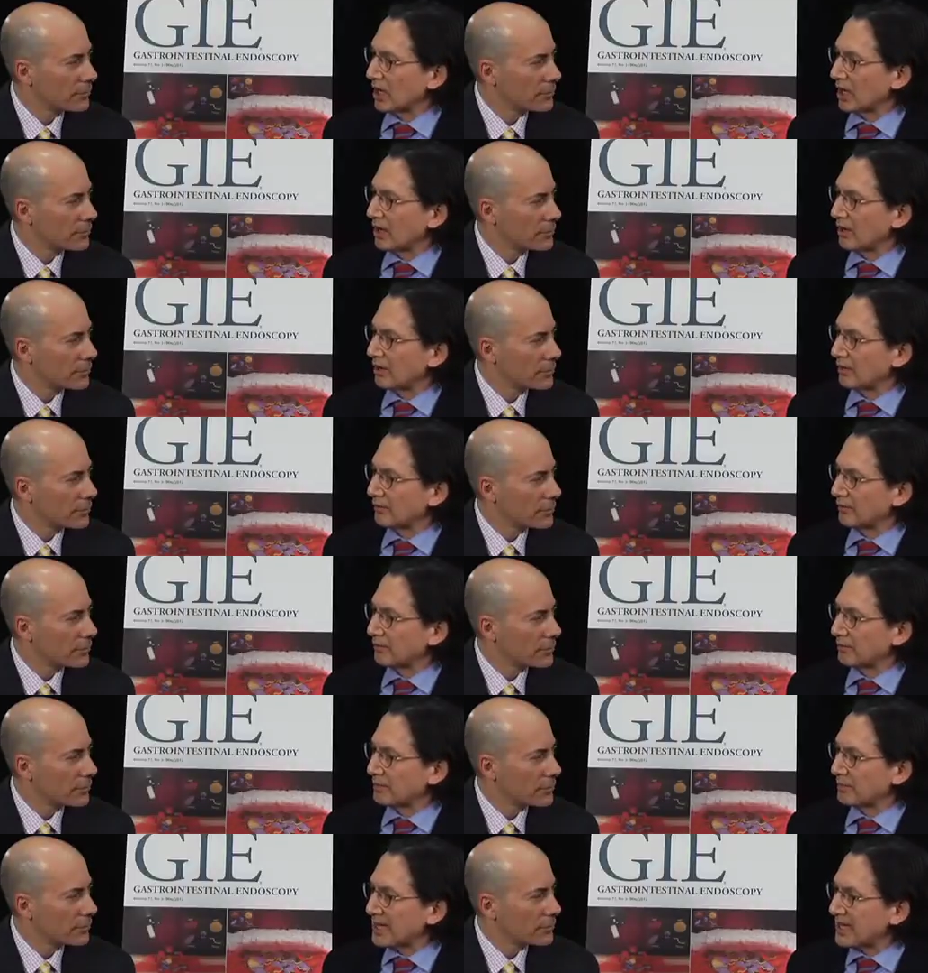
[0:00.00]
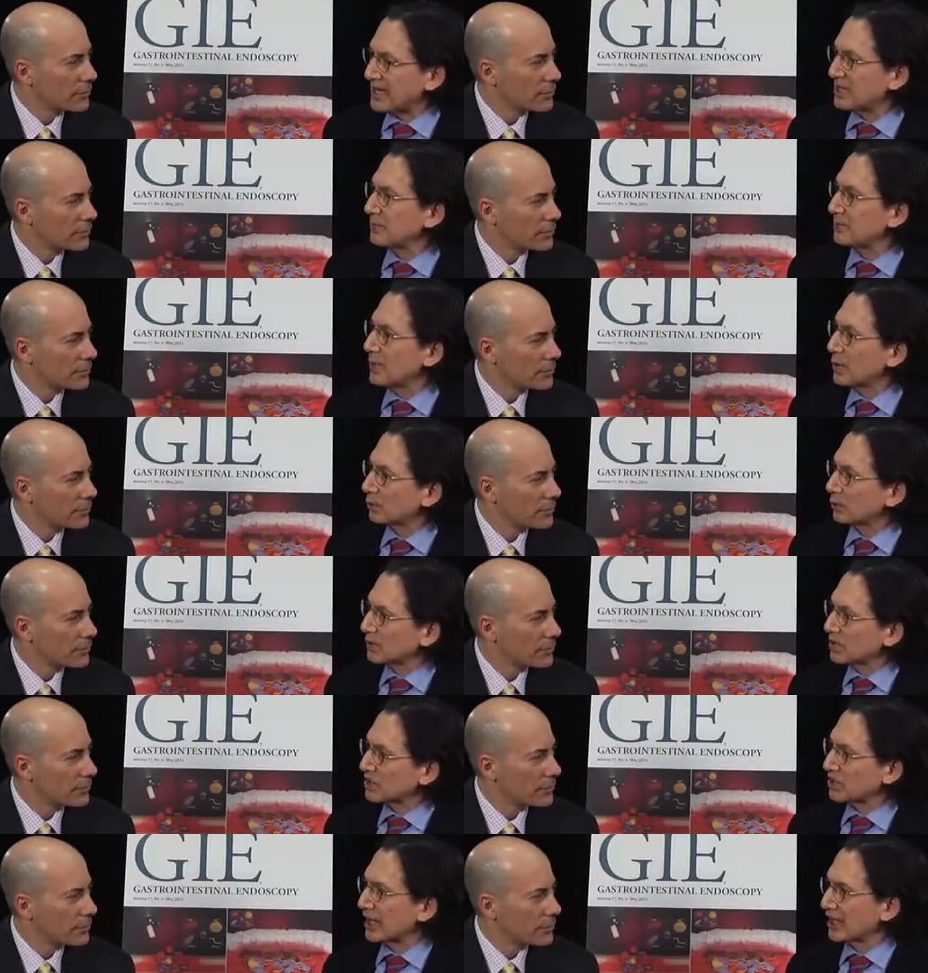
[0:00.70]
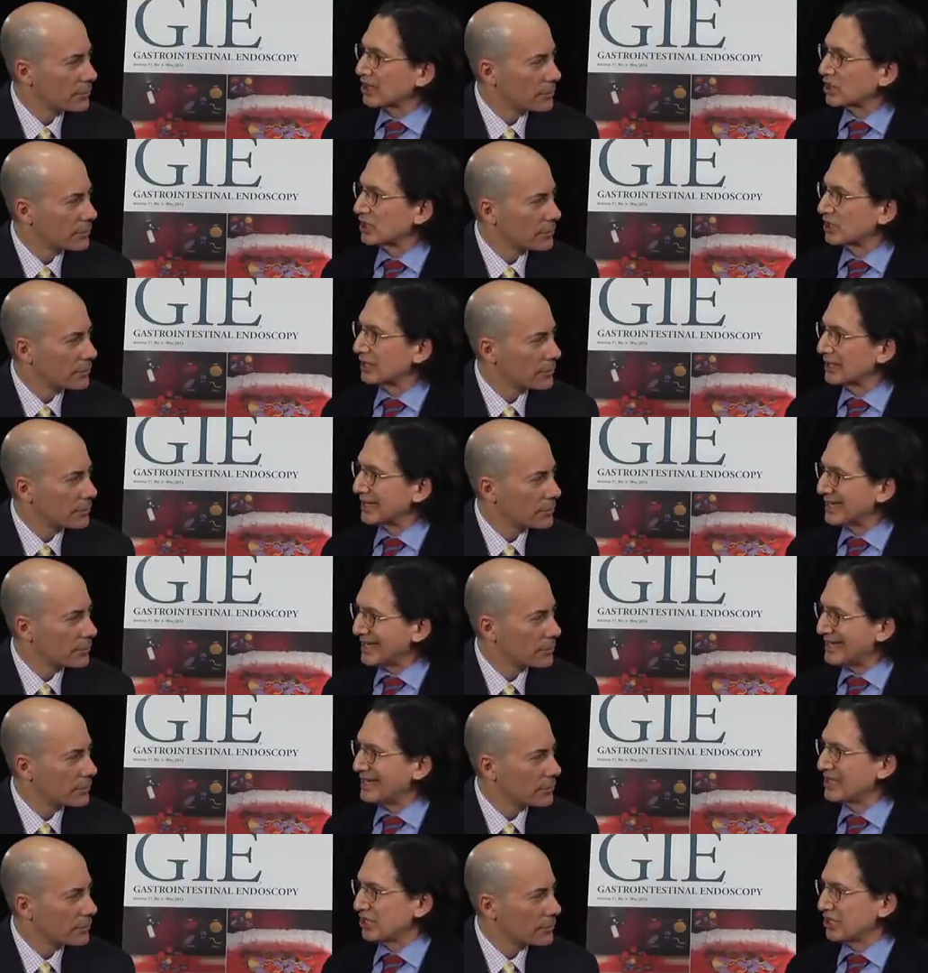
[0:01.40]
Speaker 1: of piecemeal resection
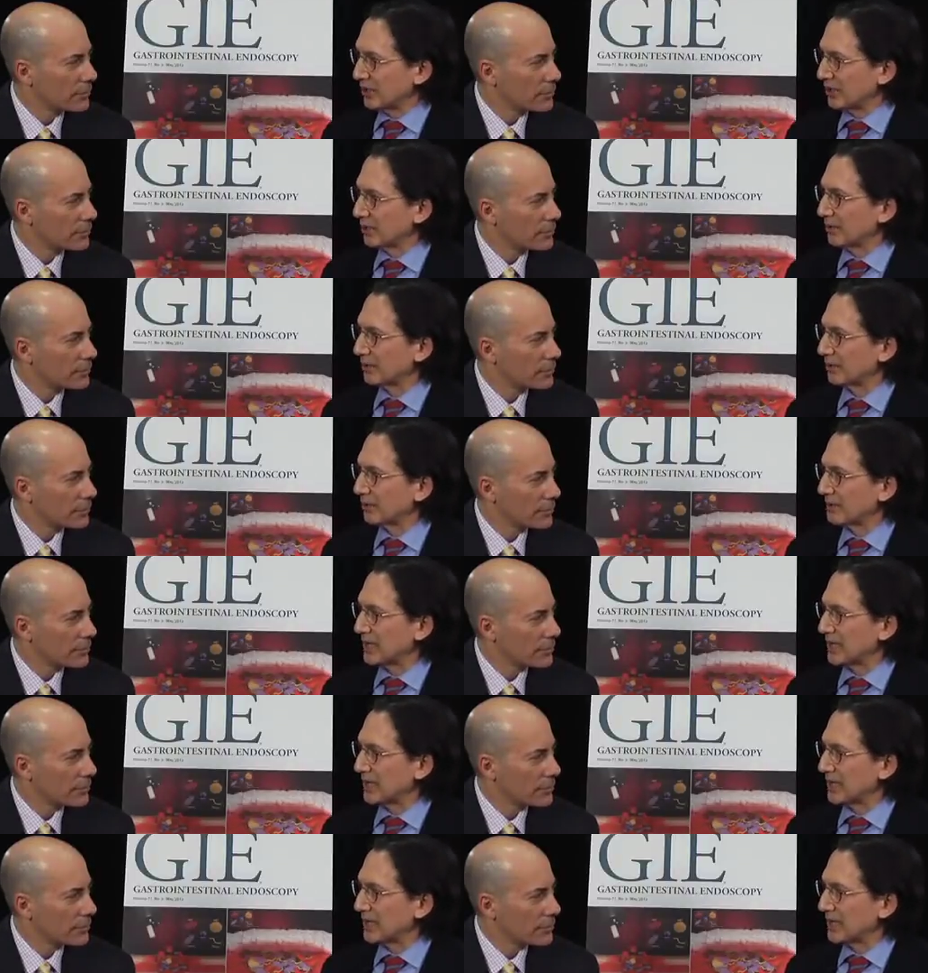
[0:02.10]
easier.